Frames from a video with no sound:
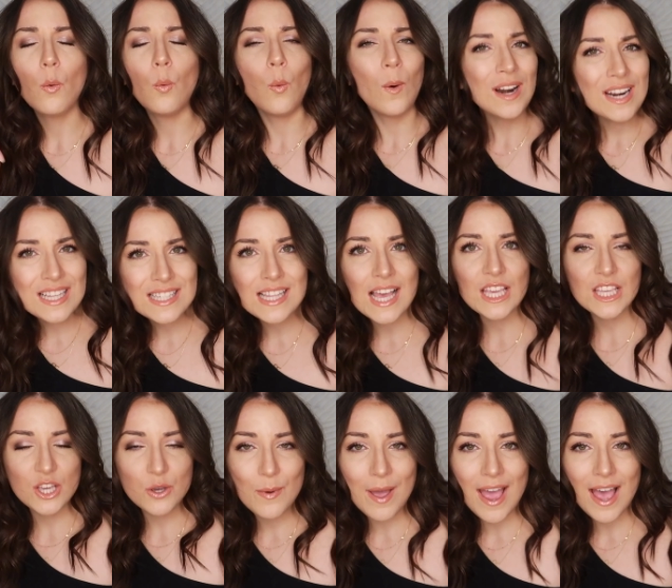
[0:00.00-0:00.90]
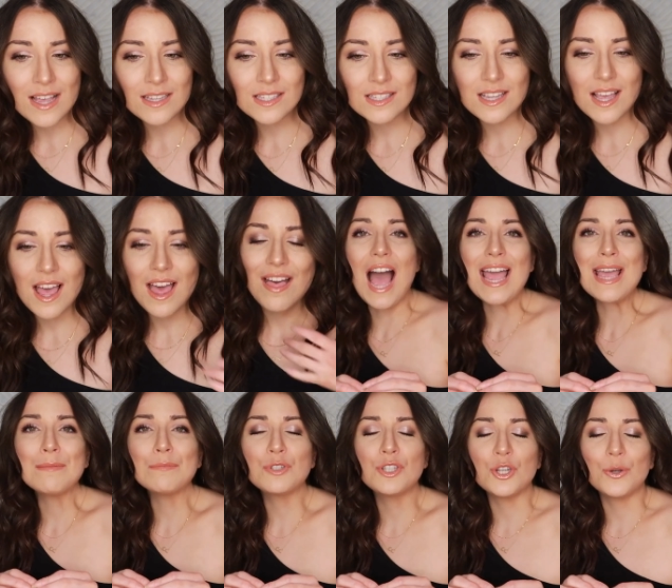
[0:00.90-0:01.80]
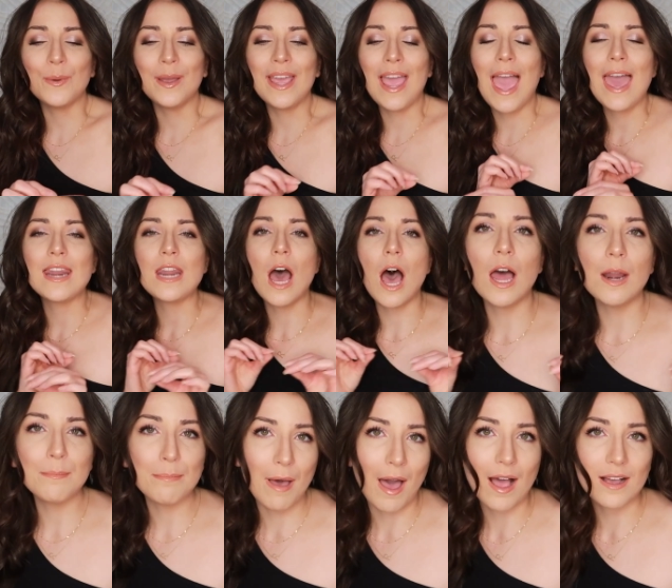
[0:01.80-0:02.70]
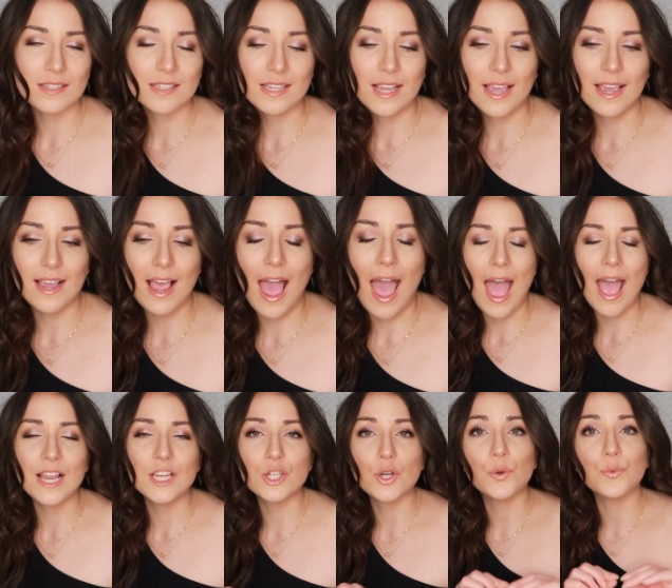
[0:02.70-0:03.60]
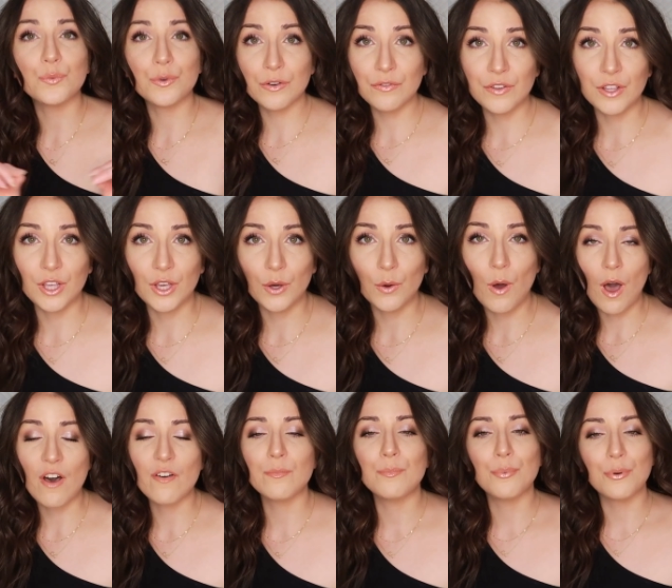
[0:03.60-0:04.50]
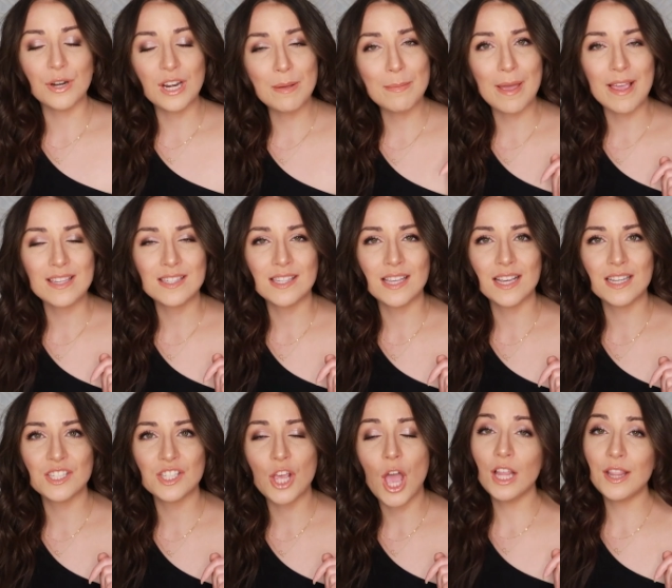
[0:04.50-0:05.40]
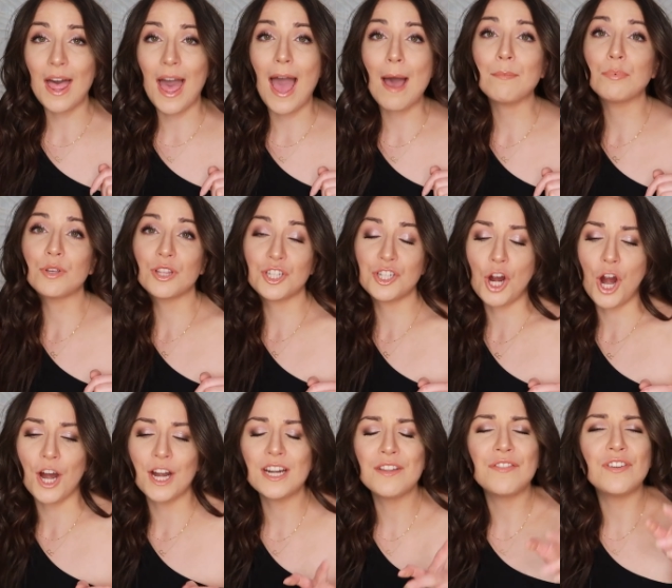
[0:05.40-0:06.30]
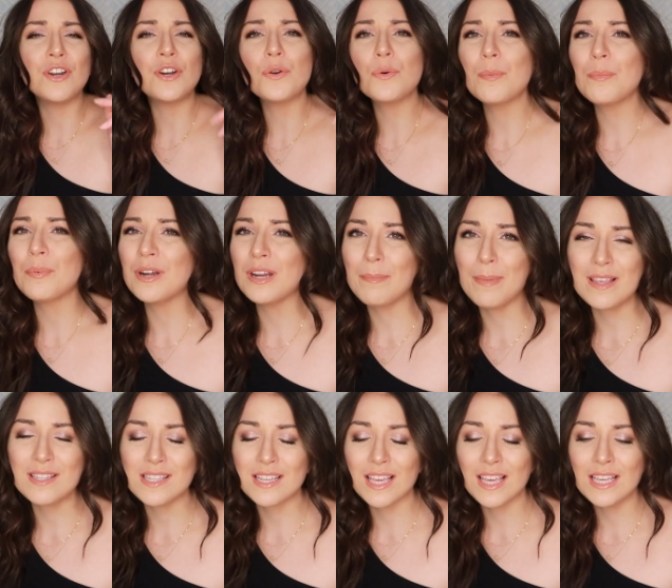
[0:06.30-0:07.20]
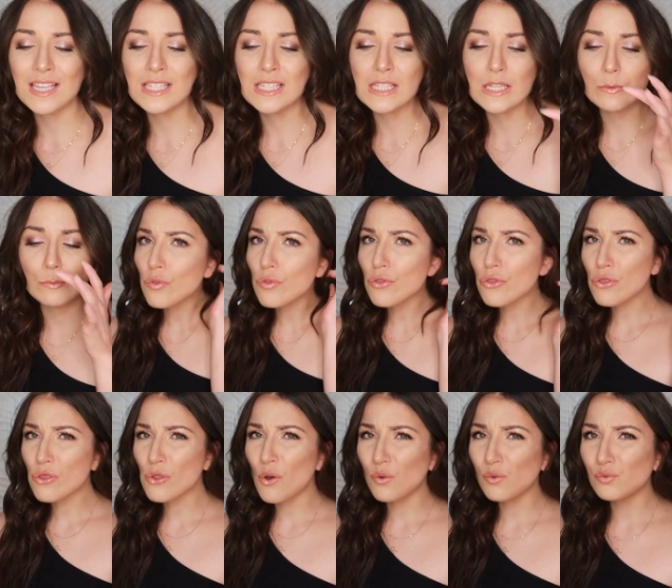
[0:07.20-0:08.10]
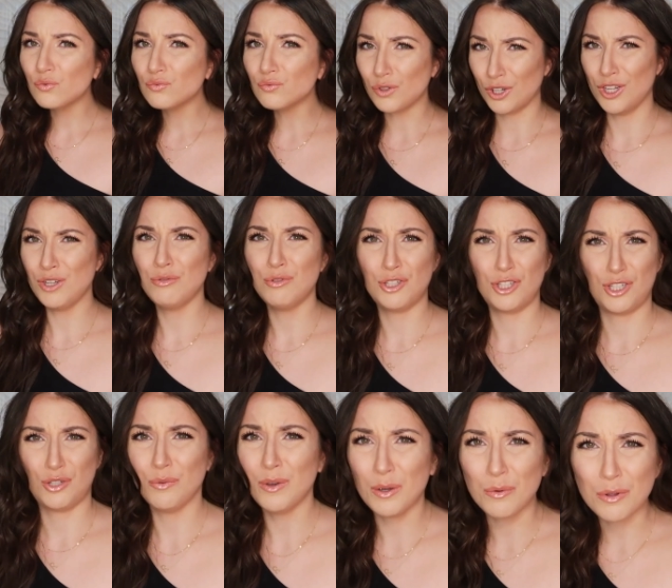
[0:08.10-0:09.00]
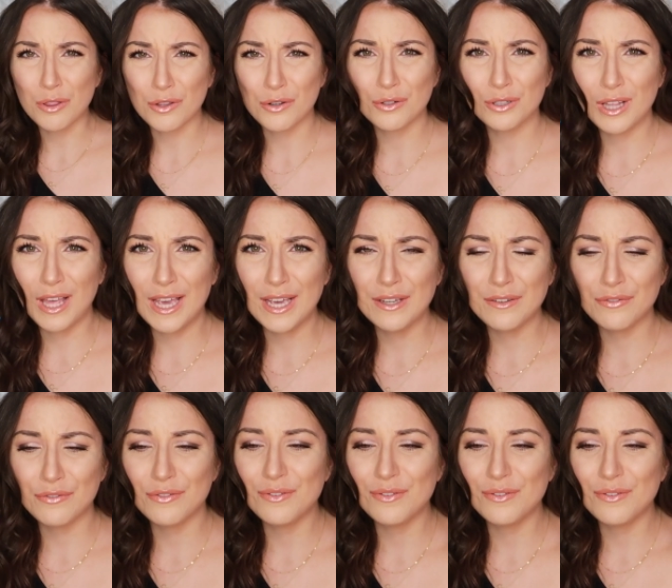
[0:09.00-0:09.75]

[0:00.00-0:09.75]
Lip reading: What is that, you ask? I am doing an unboxing and review of Pretty Basic's collab with Tarte. And if you don't know what Pretty Basic is, what are you doing with your life?